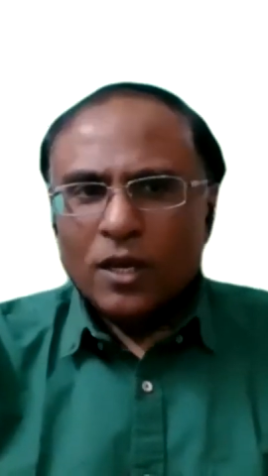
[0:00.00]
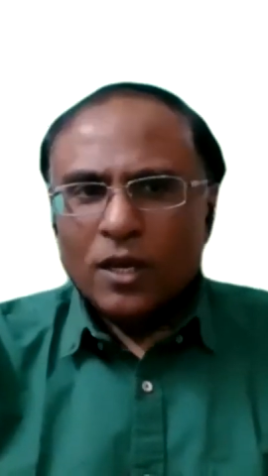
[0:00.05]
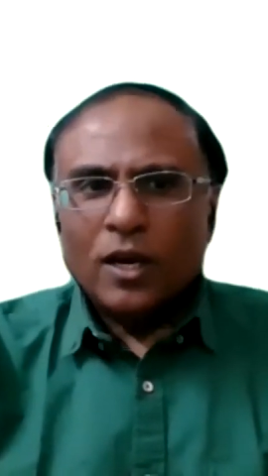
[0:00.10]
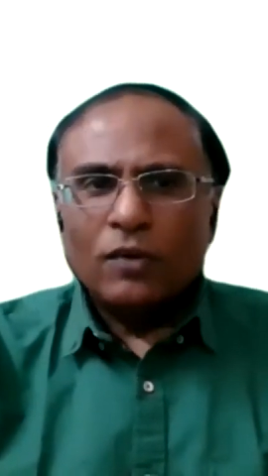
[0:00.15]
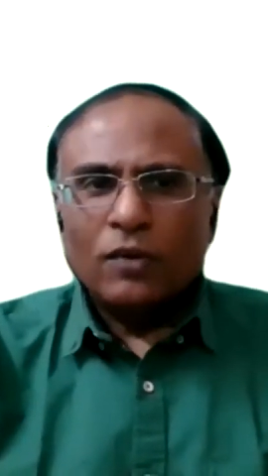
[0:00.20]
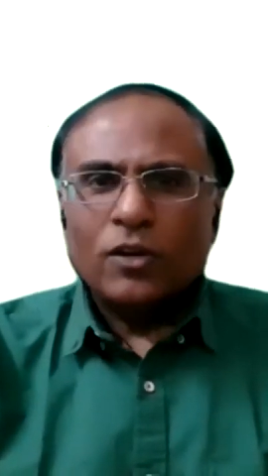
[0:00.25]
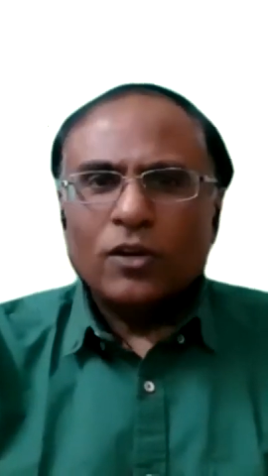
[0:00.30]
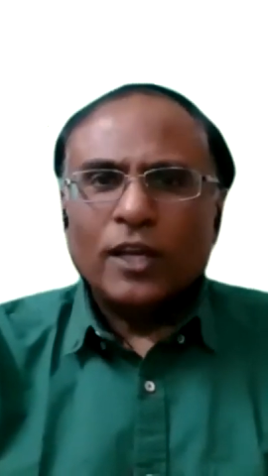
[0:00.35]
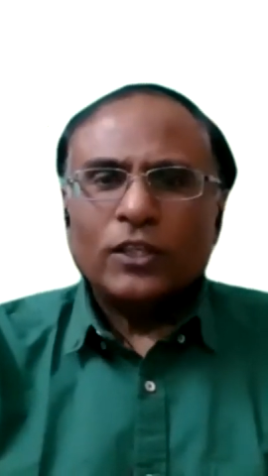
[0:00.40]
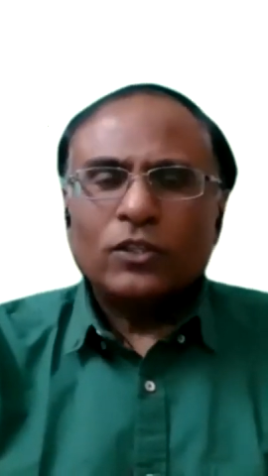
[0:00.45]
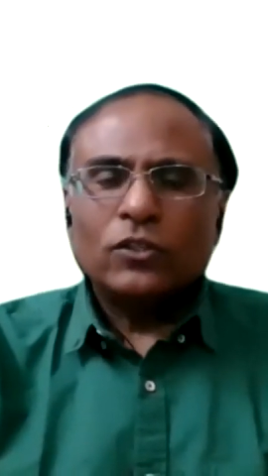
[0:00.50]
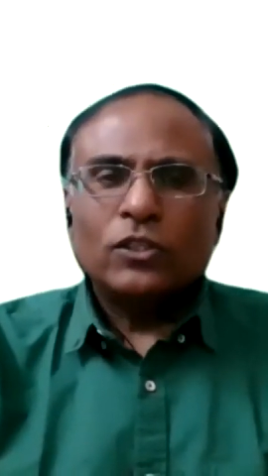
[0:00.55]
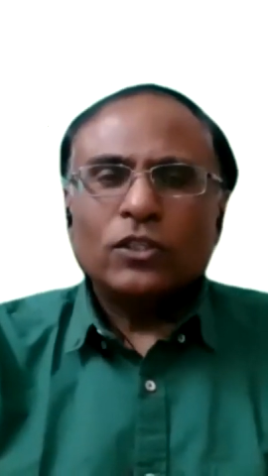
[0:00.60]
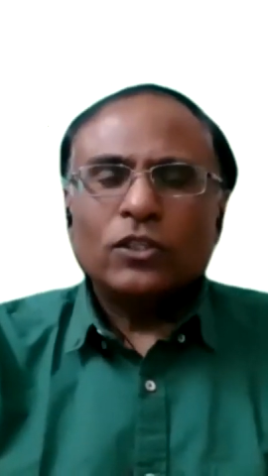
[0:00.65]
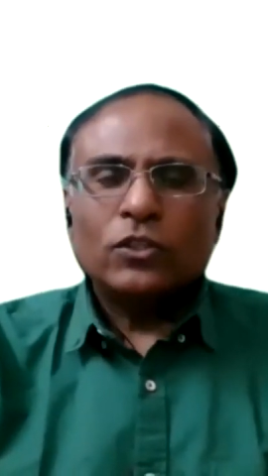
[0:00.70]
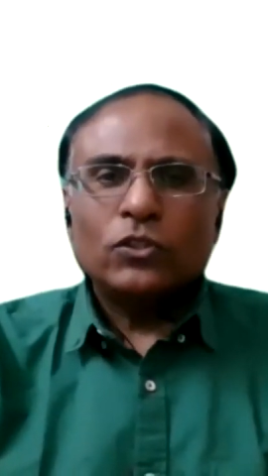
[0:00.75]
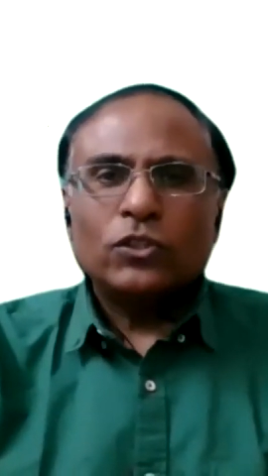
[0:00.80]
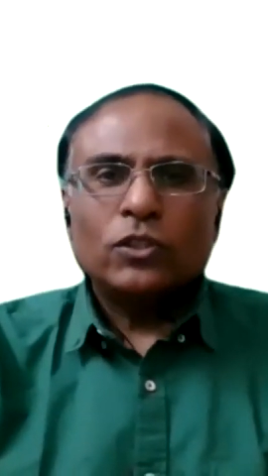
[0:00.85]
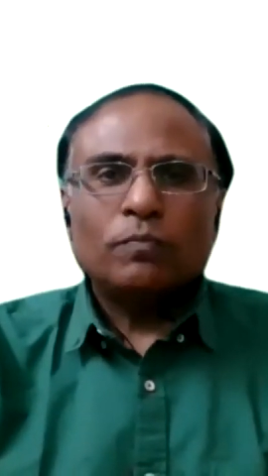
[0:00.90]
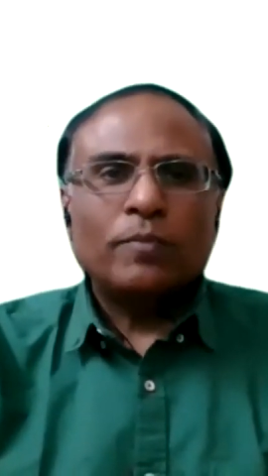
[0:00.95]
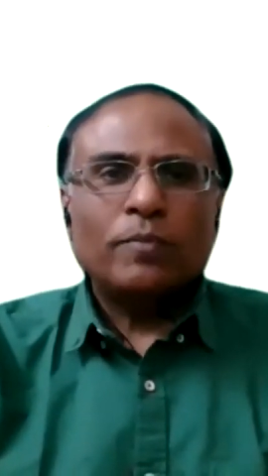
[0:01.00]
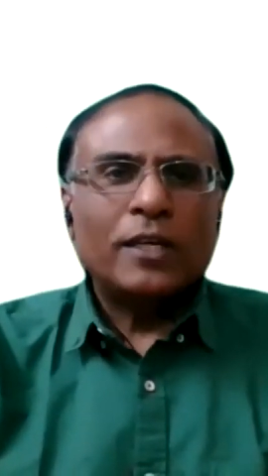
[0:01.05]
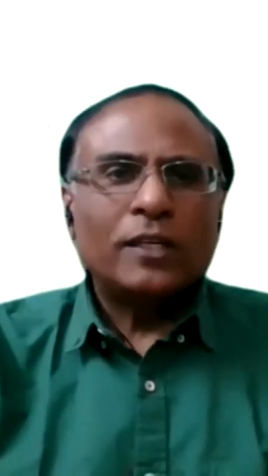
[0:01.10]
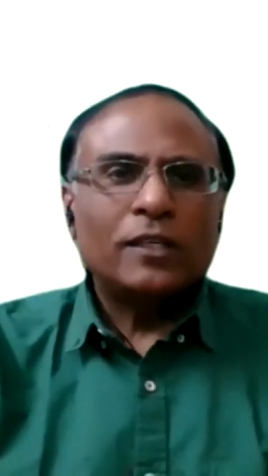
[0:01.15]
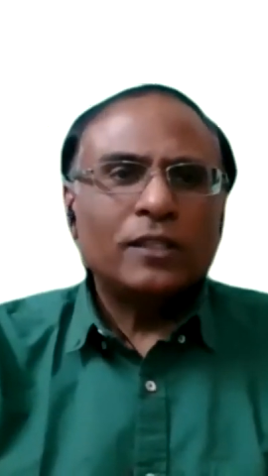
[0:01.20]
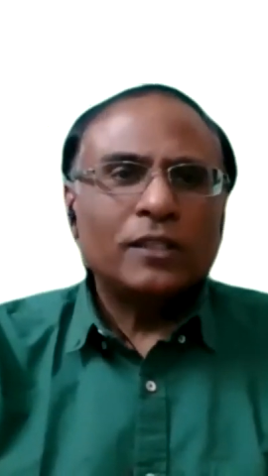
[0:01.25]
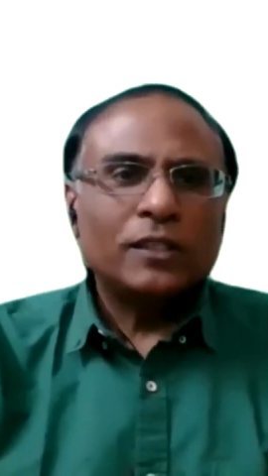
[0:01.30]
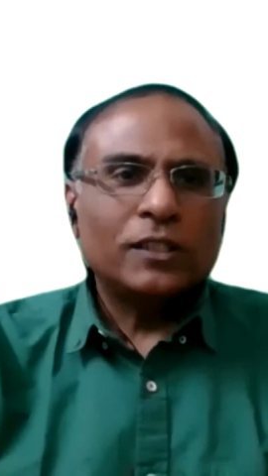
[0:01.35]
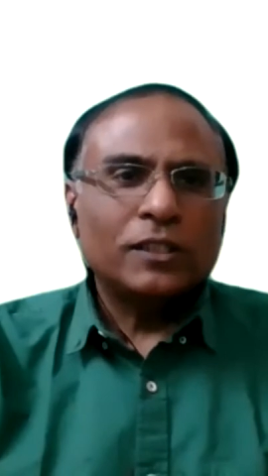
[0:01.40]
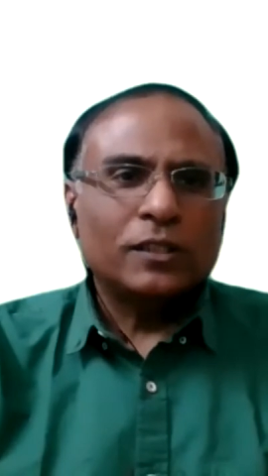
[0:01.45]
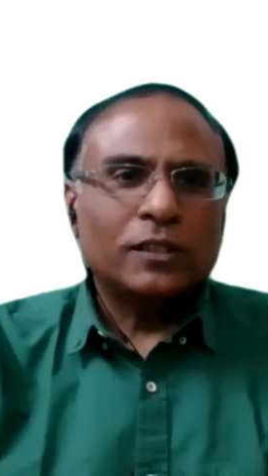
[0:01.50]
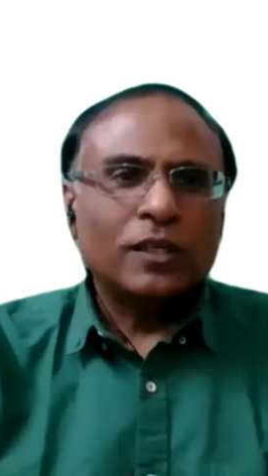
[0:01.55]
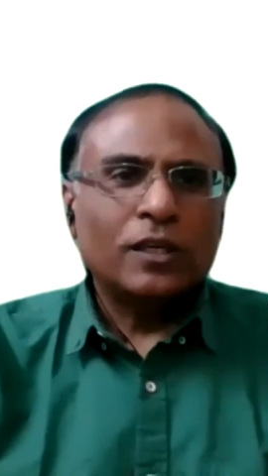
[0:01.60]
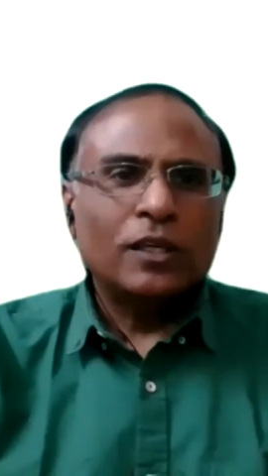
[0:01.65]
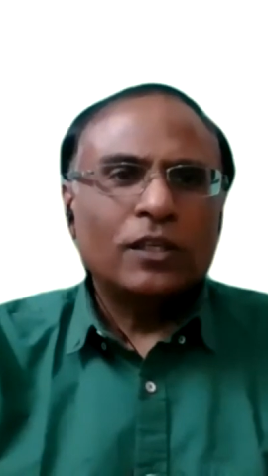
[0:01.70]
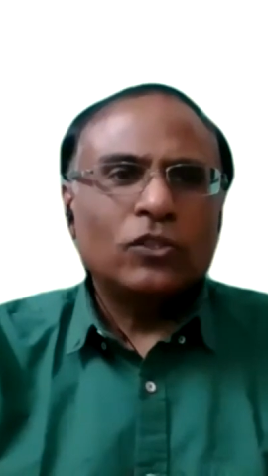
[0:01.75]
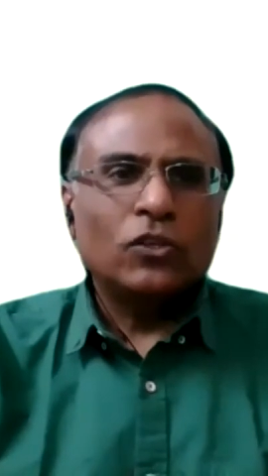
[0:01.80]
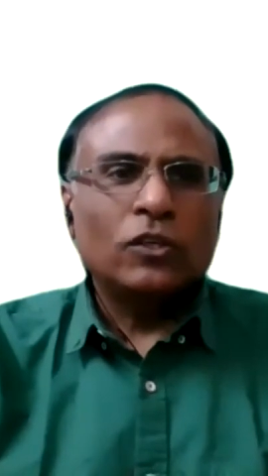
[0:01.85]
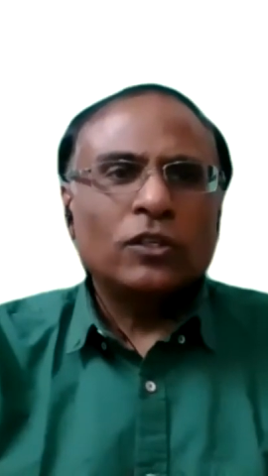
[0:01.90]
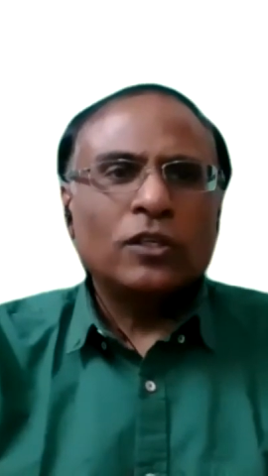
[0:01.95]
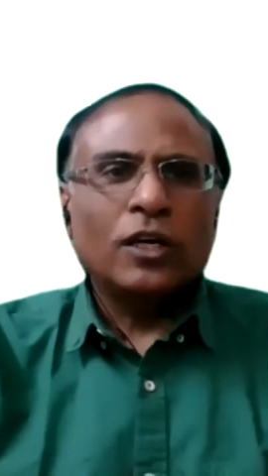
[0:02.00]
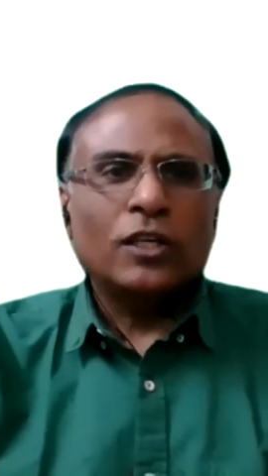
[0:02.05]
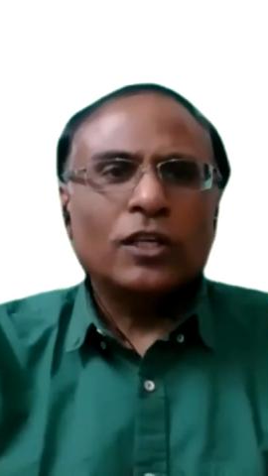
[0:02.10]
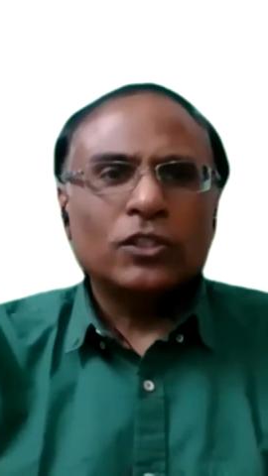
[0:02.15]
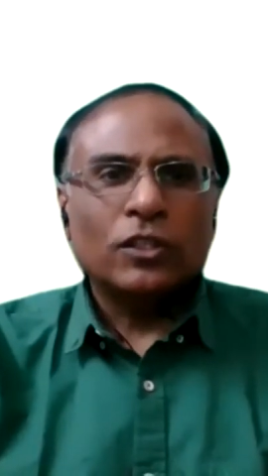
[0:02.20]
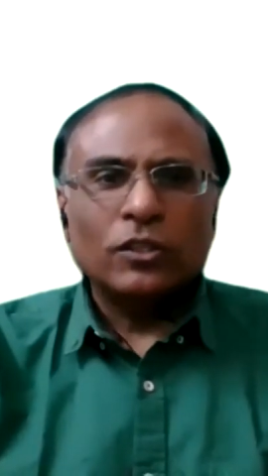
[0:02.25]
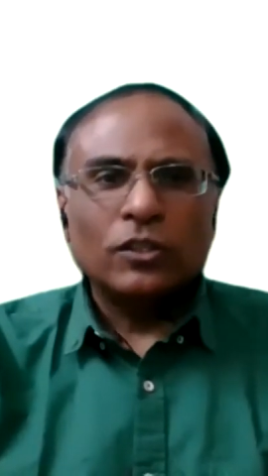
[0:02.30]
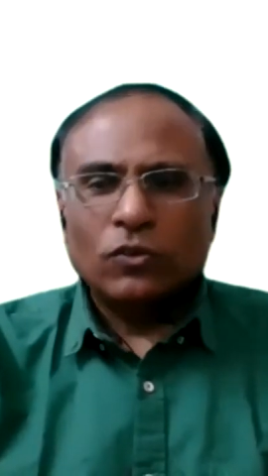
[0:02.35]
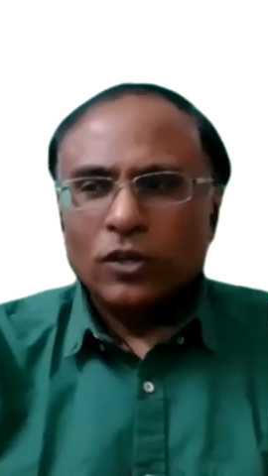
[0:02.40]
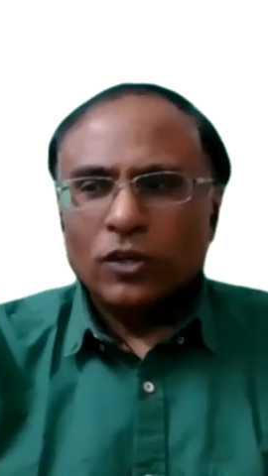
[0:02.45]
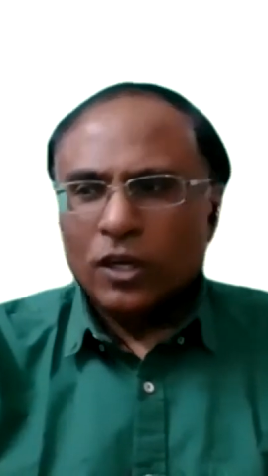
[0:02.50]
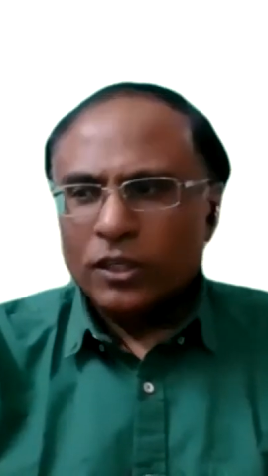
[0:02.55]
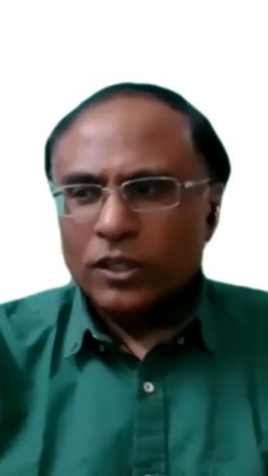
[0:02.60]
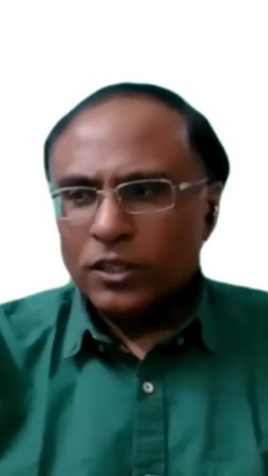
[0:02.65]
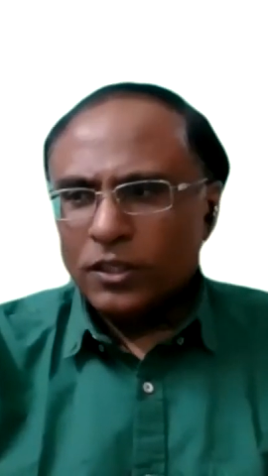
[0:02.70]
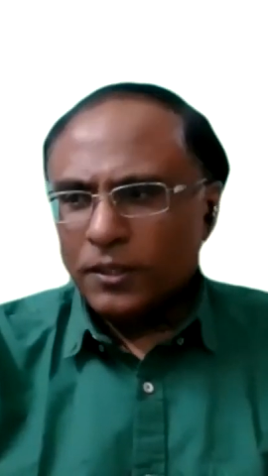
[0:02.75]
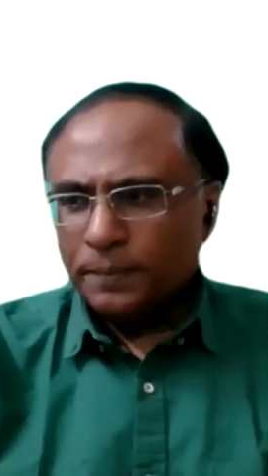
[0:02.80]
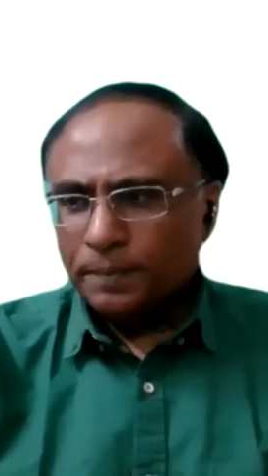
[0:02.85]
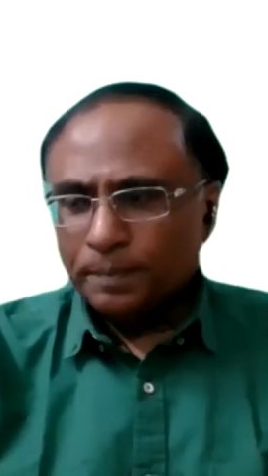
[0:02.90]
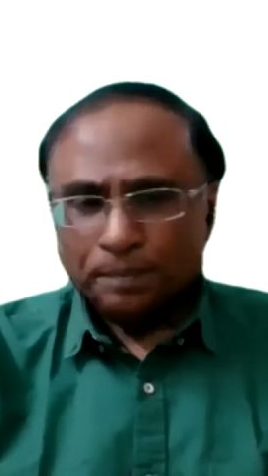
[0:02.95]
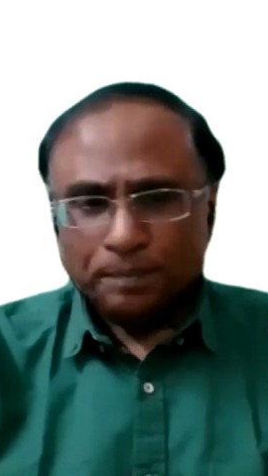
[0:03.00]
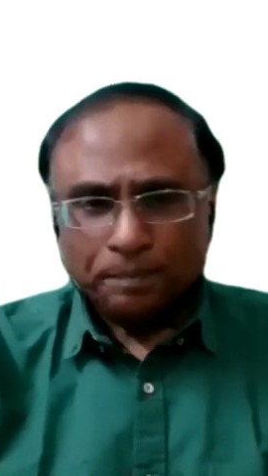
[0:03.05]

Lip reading: I would like to introduce the panelists. Dr. Achal Gulati.